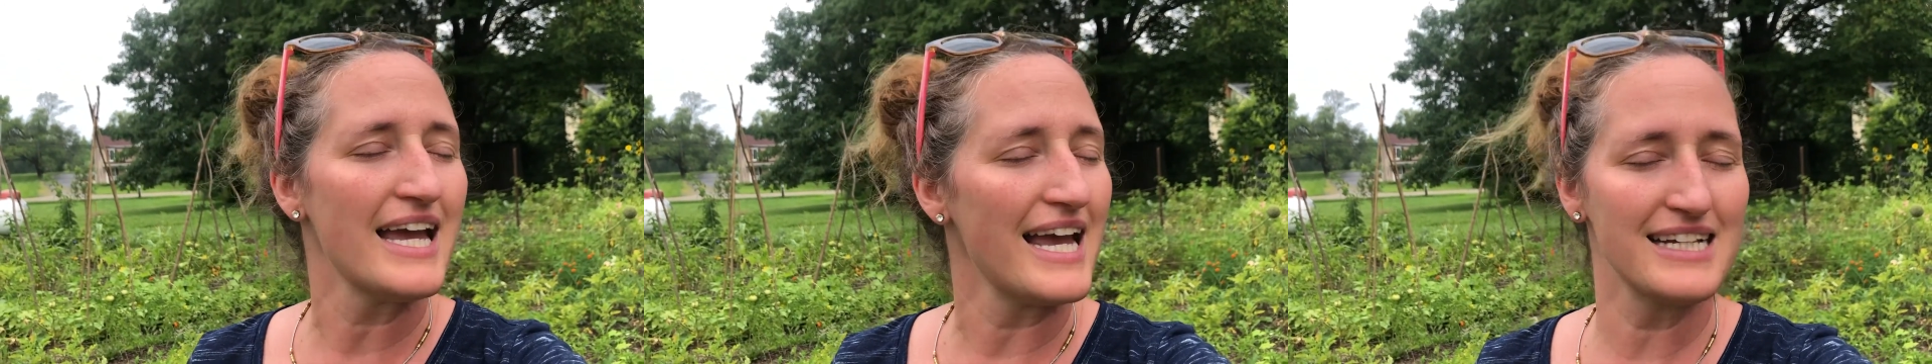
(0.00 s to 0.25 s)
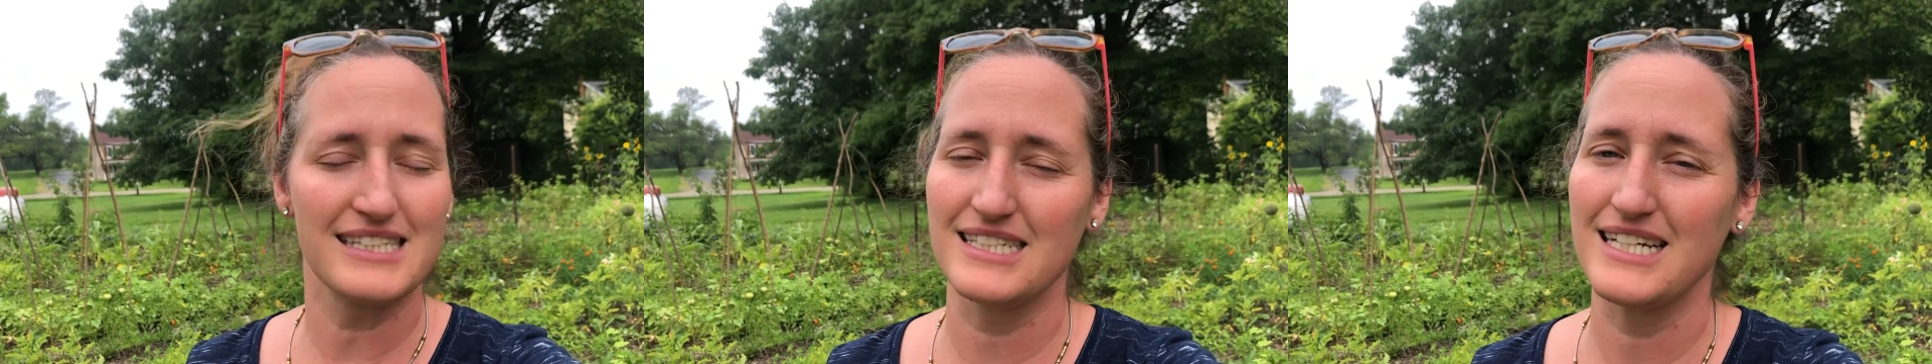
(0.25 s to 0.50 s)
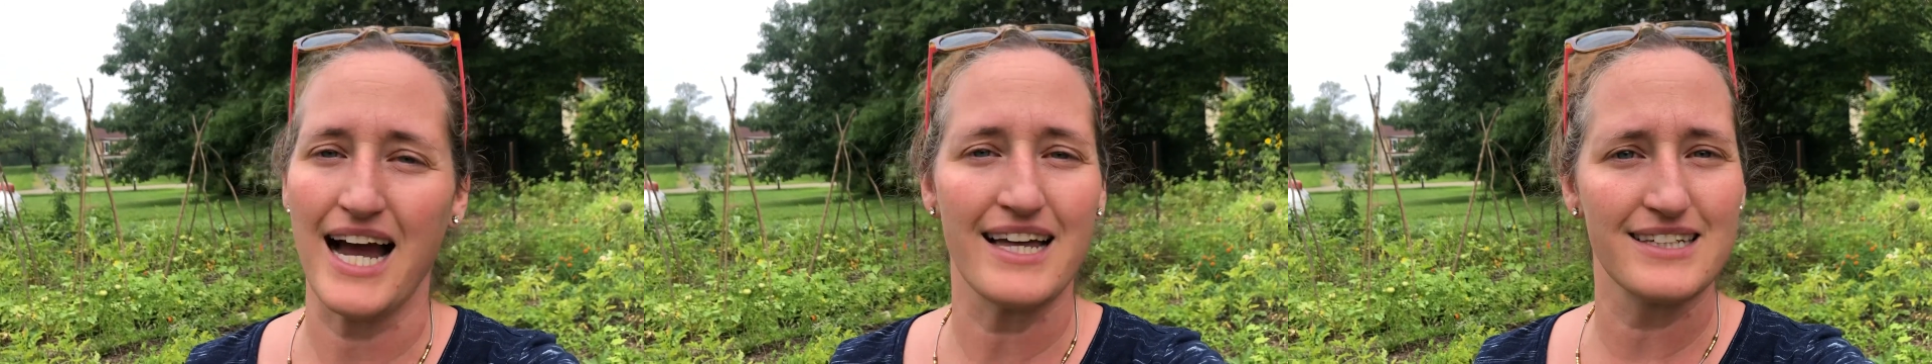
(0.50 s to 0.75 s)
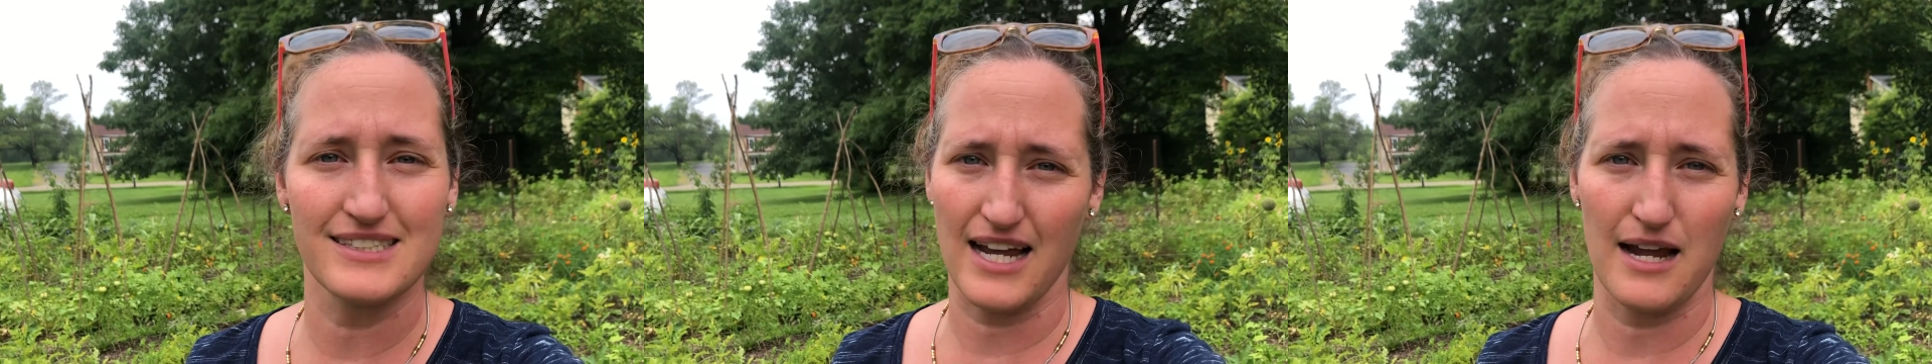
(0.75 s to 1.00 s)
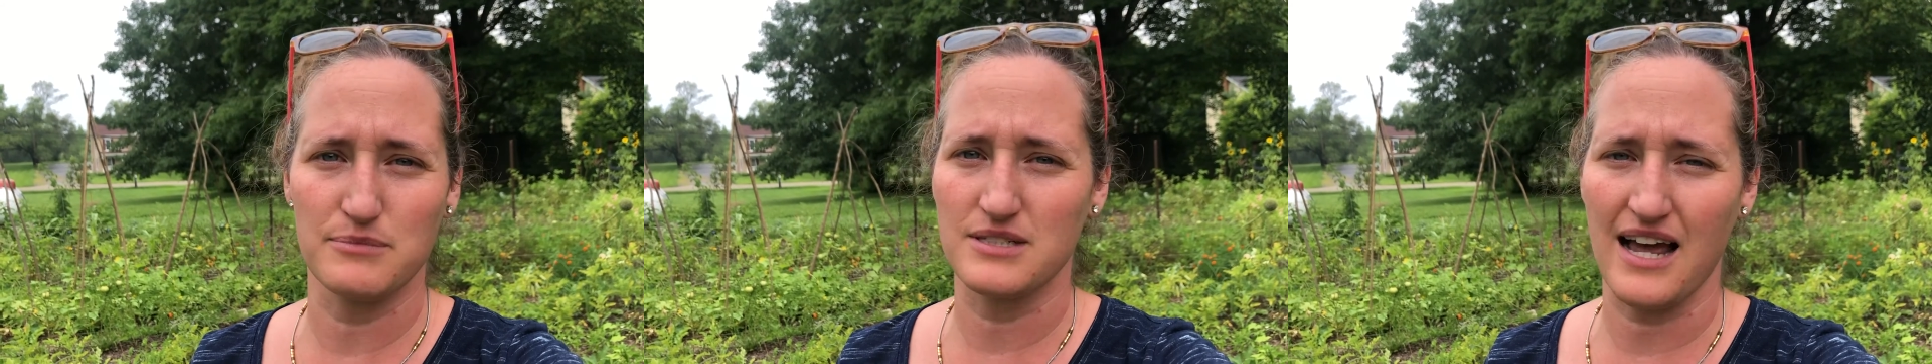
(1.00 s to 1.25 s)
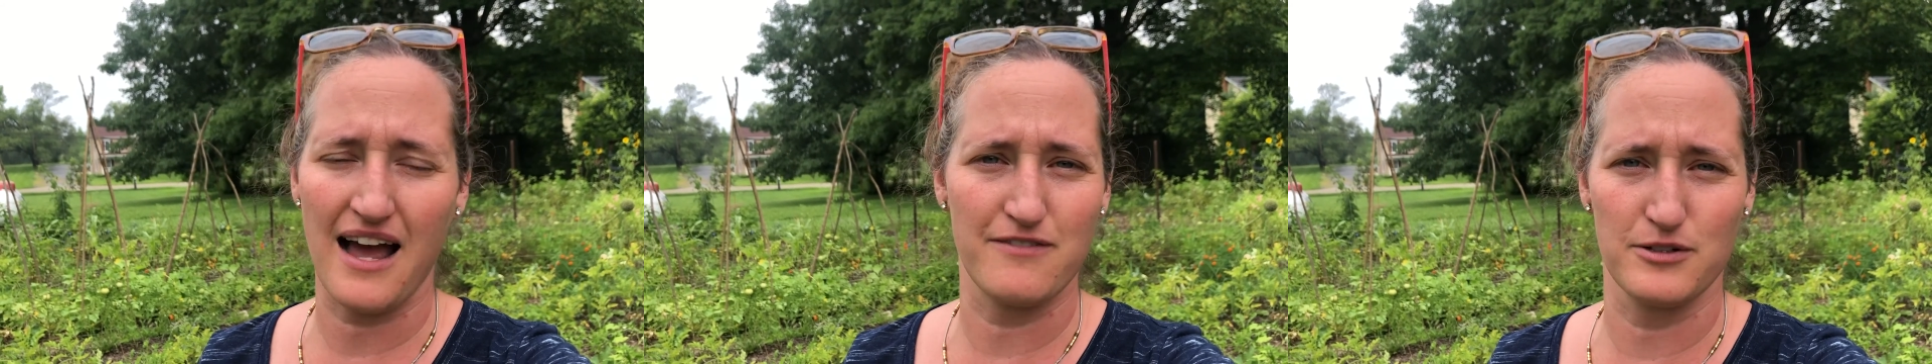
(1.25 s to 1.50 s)
It's not the time
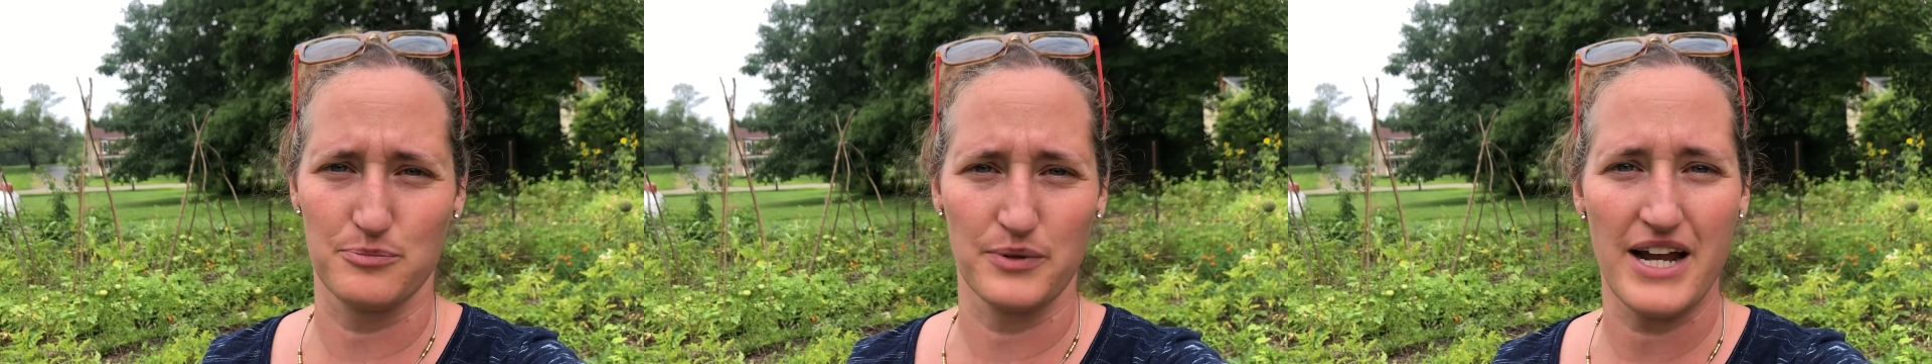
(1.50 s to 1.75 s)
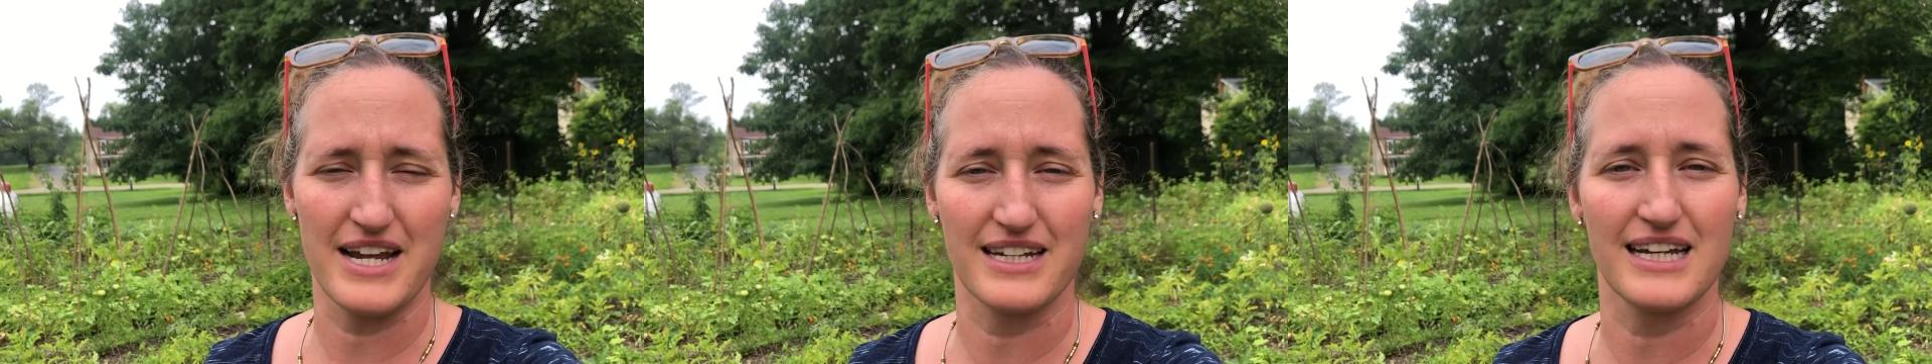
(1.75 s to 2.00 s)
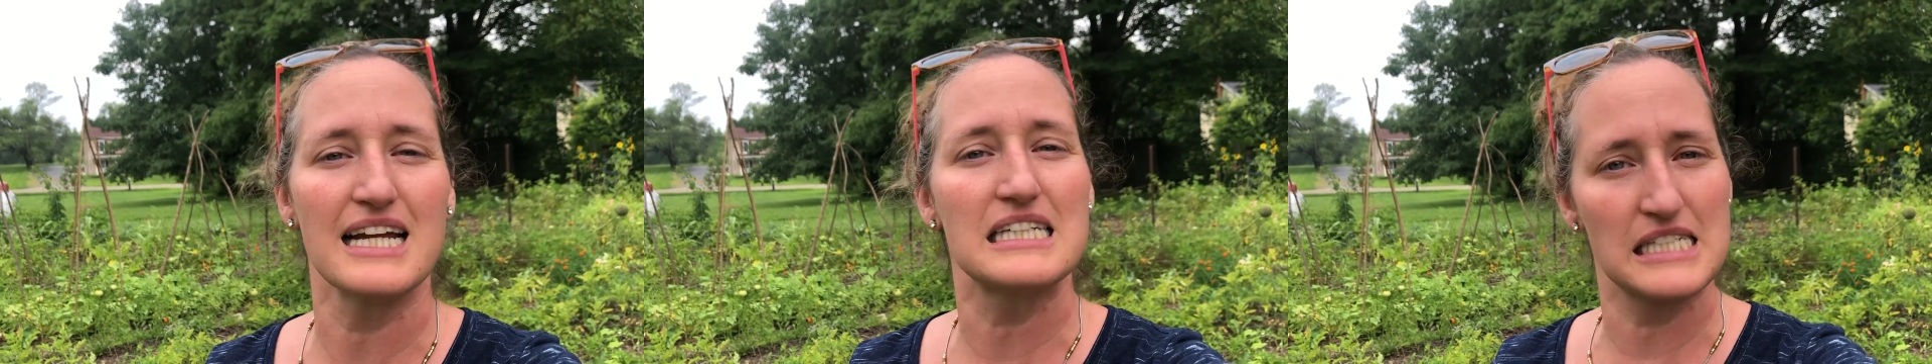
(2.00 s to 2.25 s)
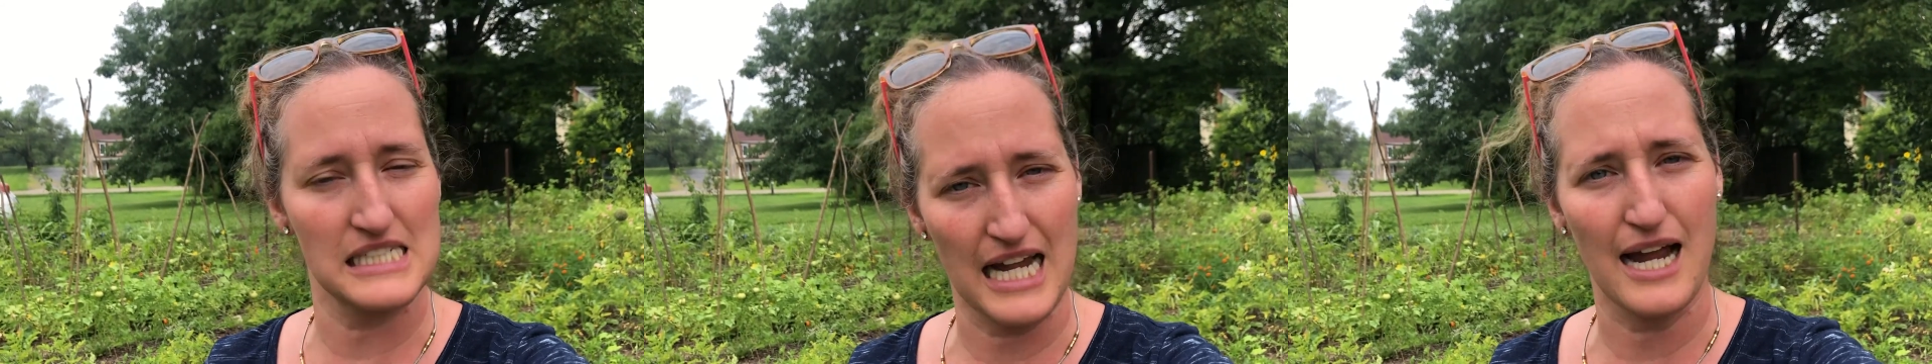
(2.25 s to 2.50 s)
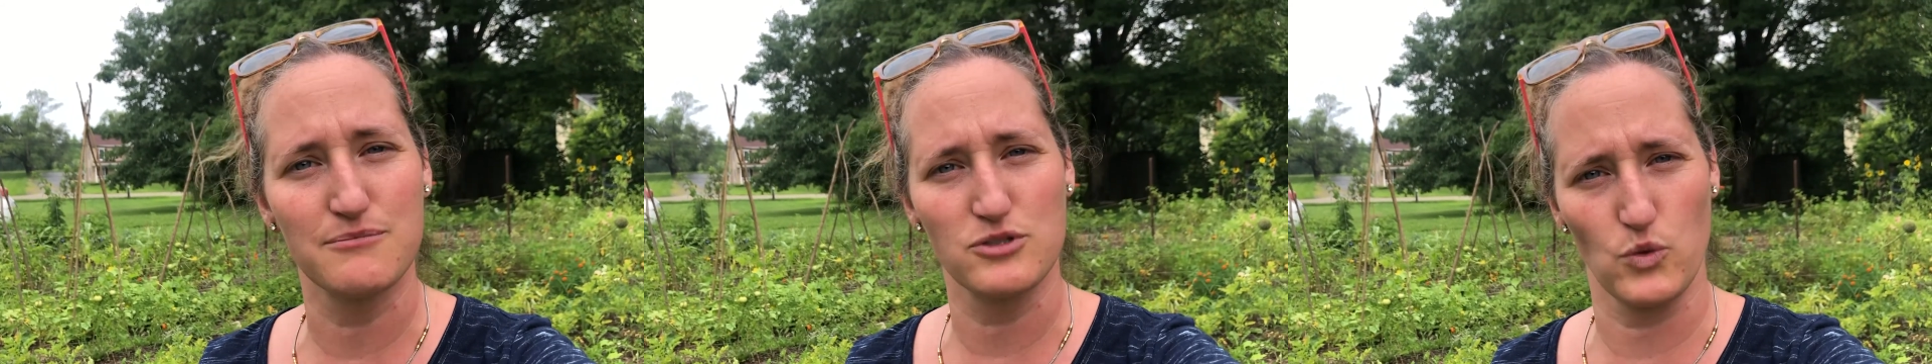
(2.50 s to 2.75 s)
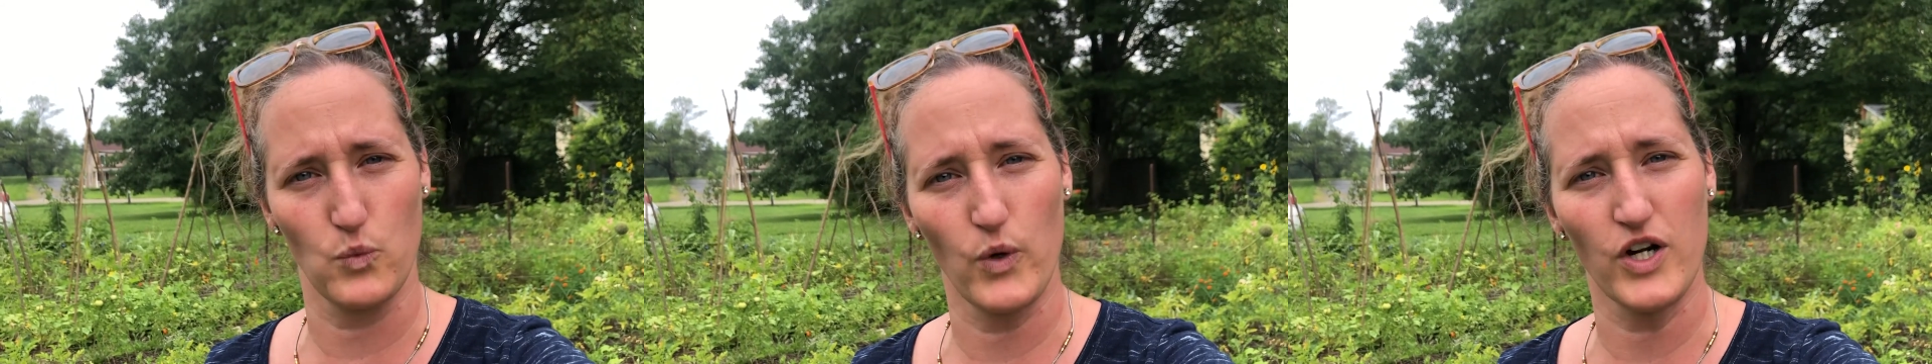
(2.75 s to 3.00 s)
to have a break, it's a time
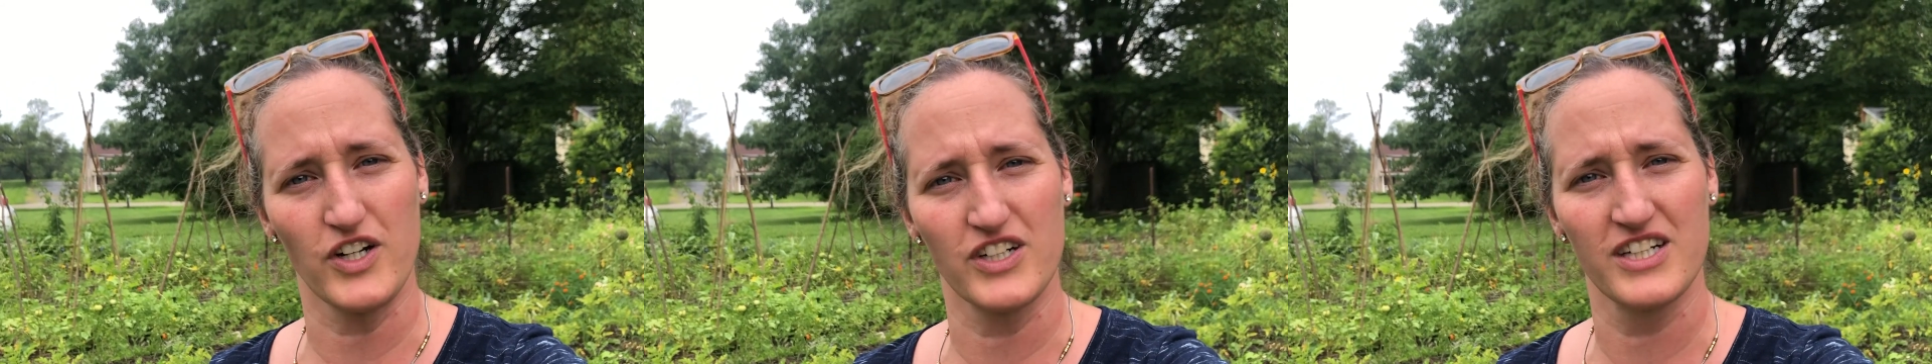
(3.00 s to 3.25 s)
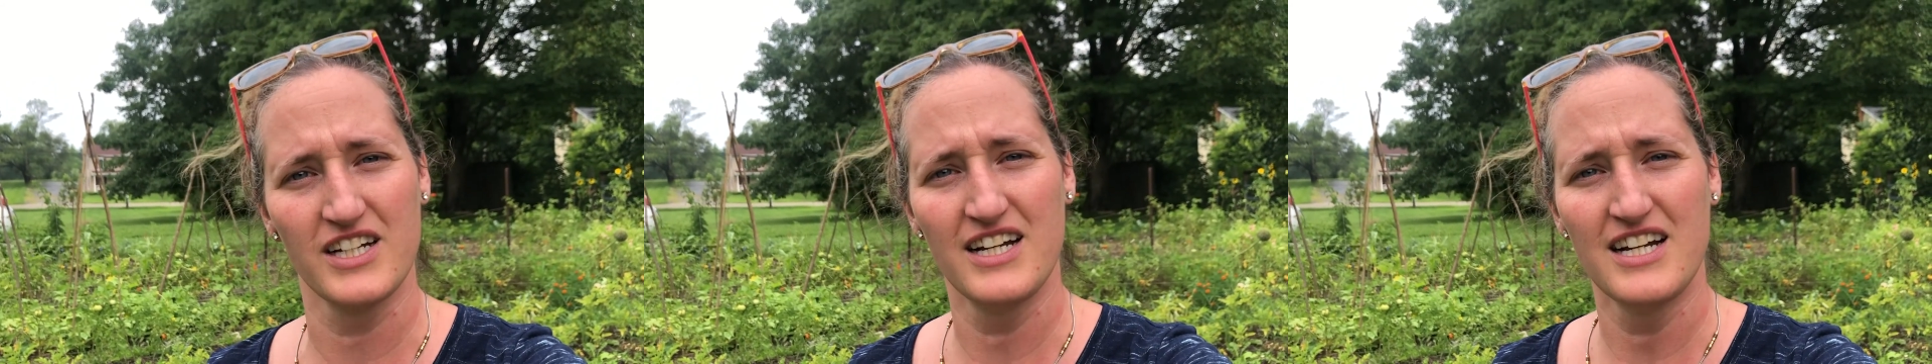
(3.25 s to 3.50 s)
to work.